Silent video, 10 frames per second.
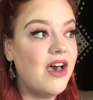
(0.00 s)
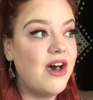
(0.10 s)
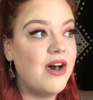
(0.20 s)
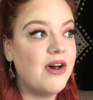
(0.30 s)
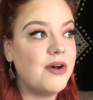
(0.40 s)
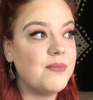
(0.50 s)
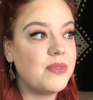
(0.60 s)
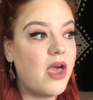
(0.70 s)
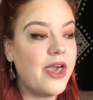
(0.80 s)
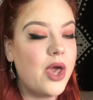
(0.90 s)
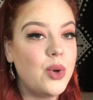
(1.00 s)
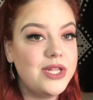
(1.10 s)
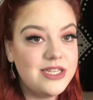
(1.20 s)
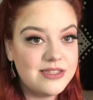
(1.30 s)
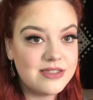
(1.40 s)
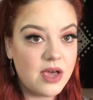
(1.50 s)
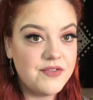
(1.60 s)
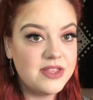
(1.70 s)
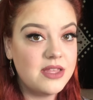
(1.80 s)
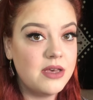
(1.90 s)
I only
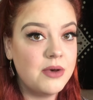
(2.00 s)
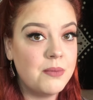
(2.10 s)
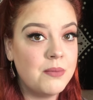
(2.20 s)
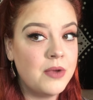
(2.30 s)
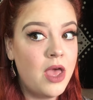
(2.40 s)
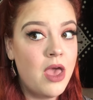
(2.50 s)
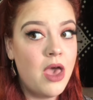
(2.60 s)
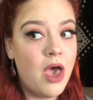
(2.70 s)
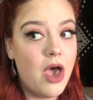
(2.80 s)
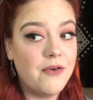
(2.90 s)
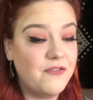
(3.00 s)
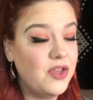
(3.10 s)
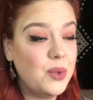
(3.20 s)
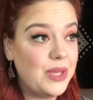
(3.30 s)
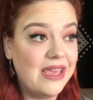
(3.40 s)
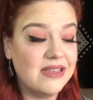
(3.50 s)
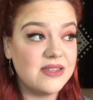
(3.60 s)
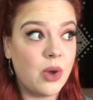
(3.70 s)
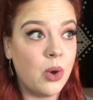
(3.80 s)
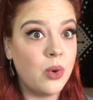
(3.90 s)
discovered them a few years
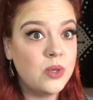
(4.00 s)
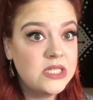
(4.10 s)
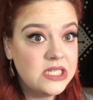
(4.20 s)
ago.